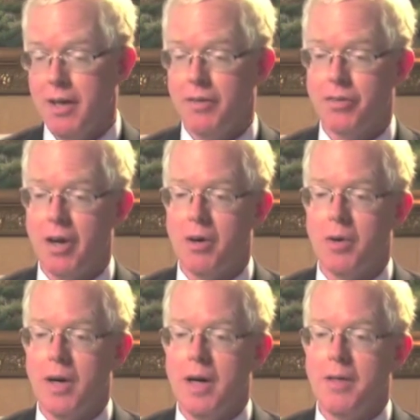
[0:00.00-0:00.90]

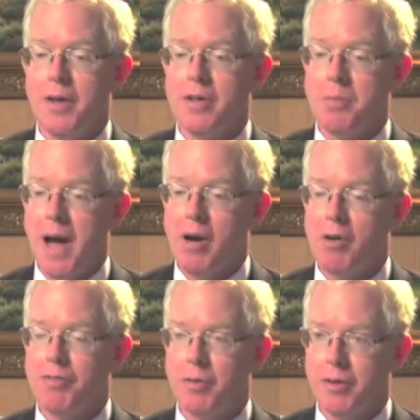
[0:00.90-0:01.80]
So there's a
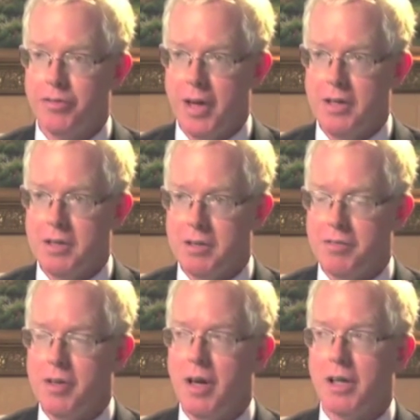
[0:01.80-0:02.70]
powerful incentive
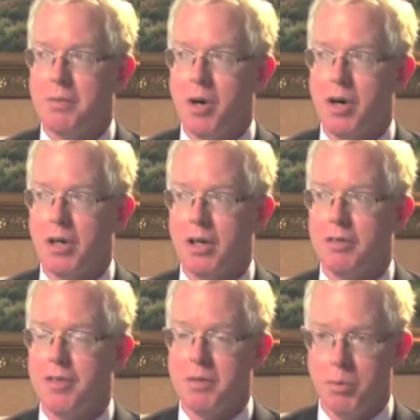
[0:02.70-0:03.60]
on the part
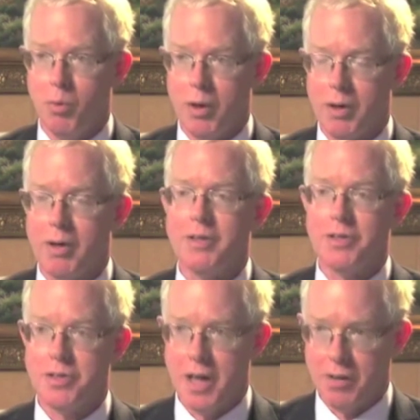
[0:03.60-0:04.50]
of the employer to
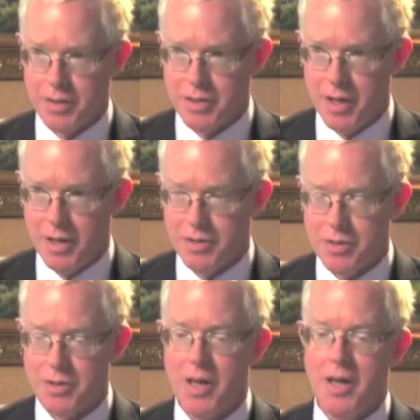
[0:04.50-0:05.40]
settle these
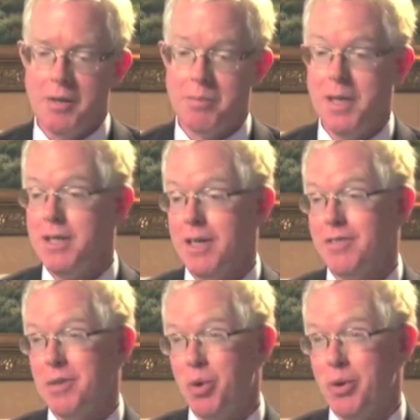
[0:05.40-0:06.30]
cases. Many times
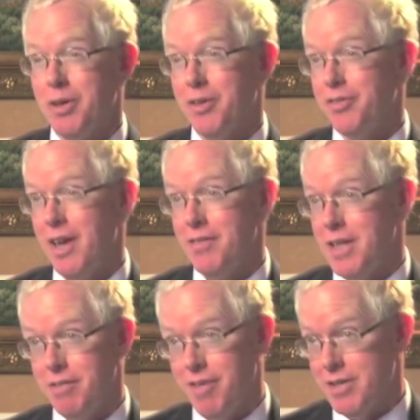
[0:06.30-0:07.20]
the employer doesn't have any
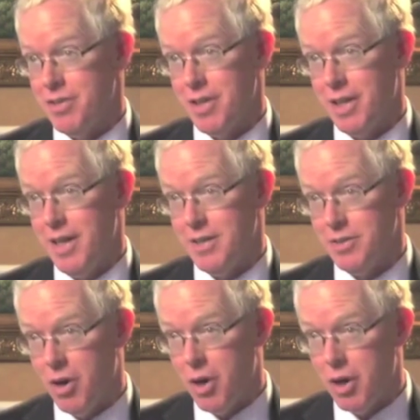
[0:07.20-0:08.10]
defense to the case
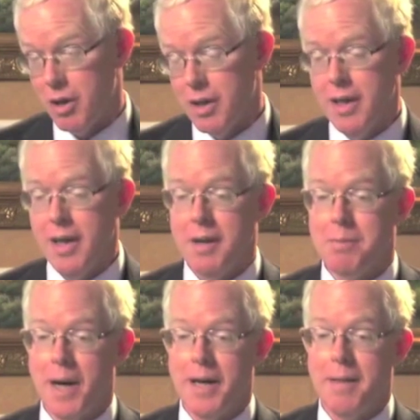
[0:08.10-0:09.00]
at all,
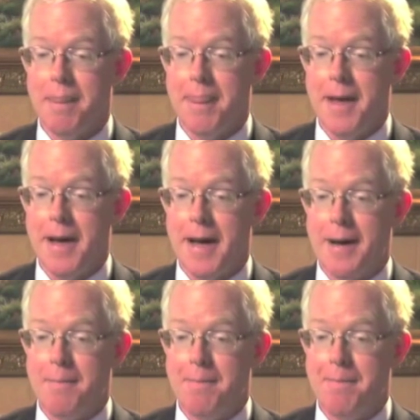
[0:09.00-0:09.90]
but
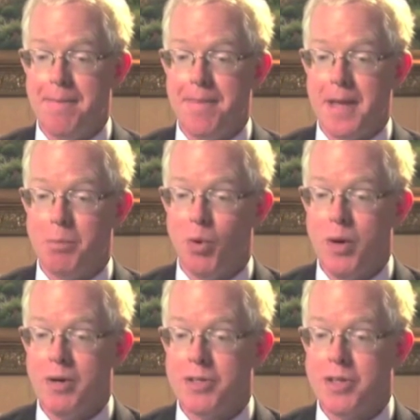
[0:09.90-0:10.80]
the
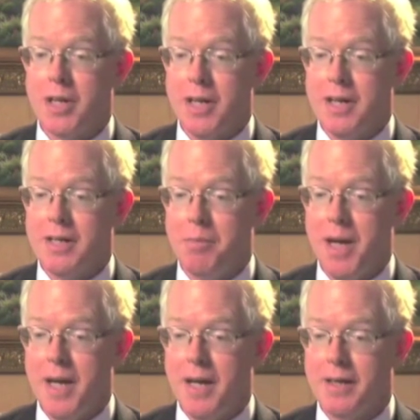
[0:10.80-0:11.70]
employer is going to end up
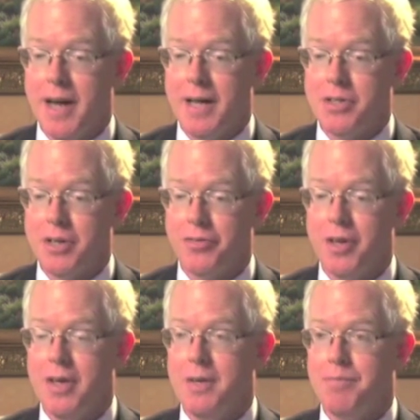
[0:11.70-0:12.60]
paying not just
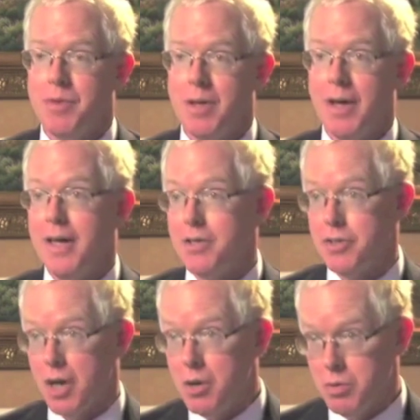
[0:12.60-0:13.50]
his
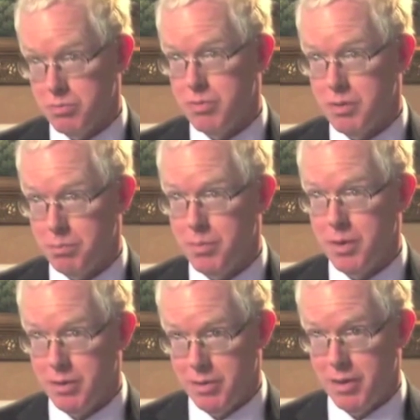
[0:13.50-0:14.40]
own
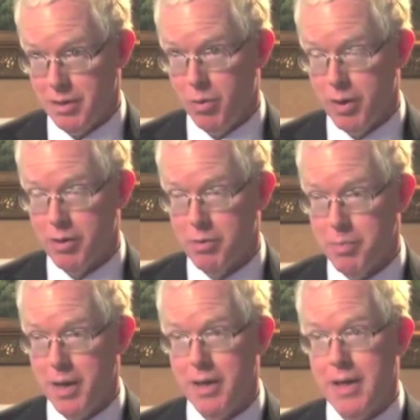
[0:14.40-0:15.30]
lawyer,
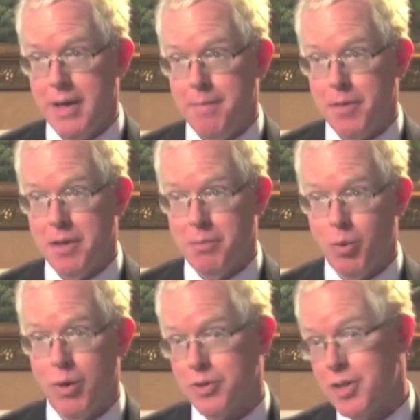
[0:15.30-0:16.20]
but the
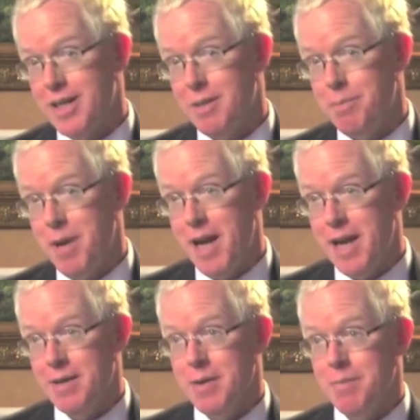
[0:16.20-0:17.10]
employer is going to end up
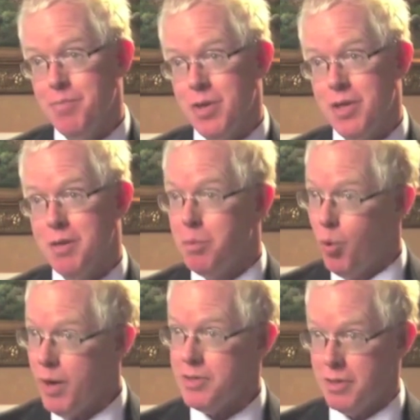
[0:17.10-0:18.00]
paying the
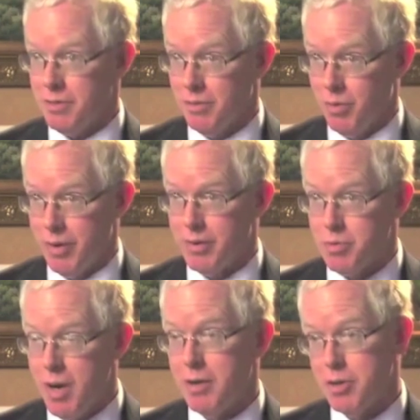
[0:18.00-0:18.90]
employee's lawyer as
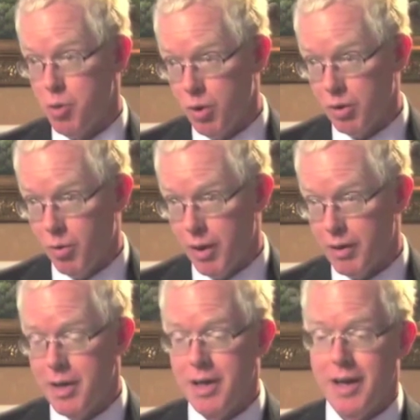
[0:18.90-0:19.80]
well, your lawyer.